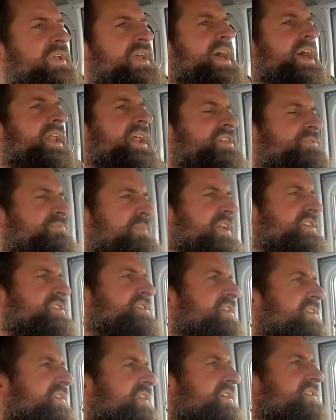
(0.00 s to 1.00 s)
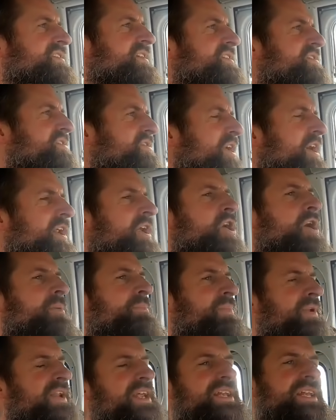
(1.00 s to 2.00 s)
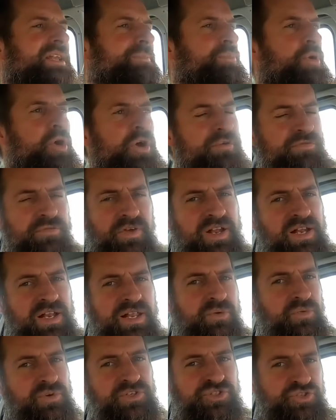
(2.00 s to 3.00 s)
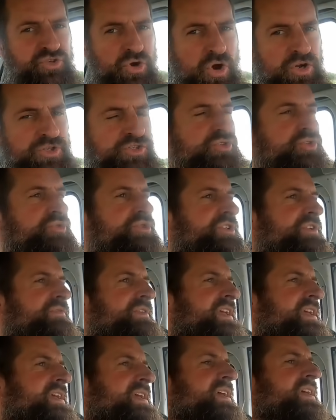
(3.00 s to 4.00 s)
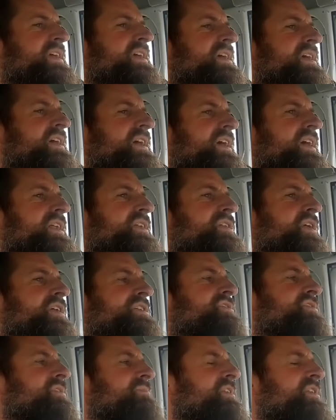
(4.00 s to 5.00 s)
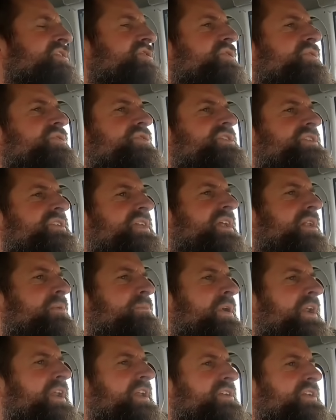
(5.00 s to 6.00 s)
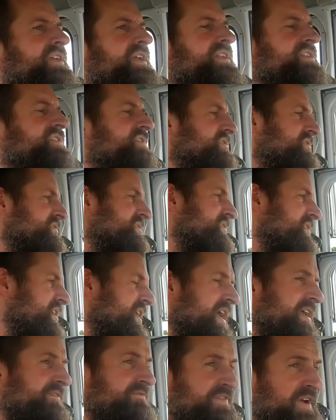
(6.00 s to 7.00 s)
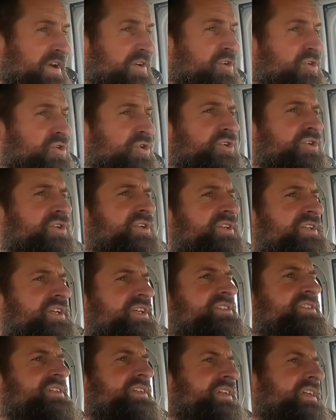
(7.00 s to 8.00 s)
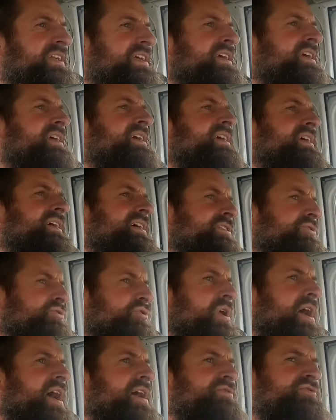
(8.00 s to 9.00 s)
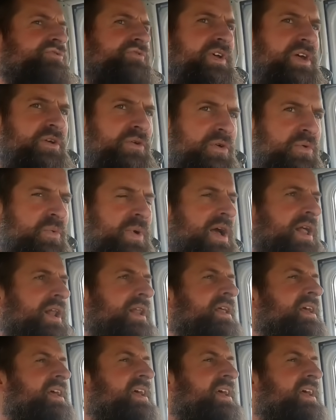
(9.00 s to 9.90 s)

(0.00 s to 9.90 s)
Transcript: And as mentioned, this is not a completely perfectly restored 2CV. It got some issues still, but it's in very good condition. It drives very well.